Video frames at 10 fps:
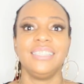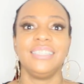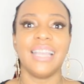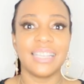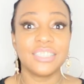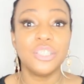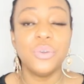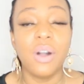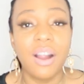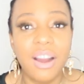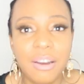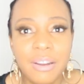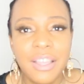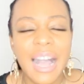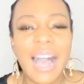yes you
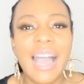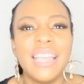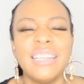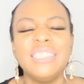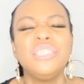are I